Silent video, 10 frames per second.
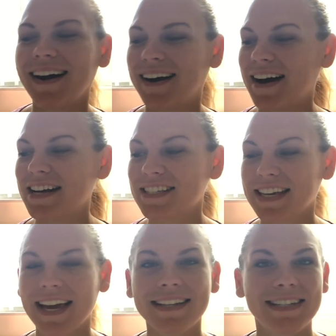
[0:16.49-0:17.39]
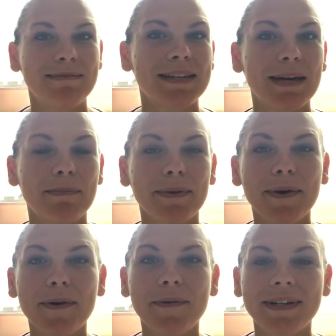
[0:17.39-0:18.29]
Uh, I just can't seem to get
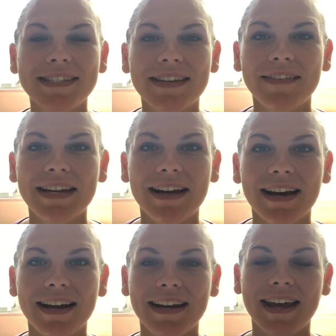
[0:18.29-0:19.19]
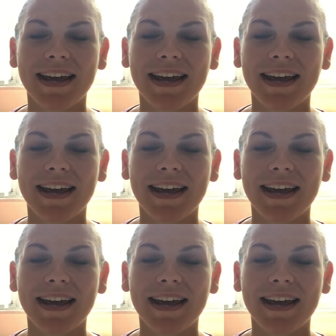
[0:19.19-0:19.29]
below 179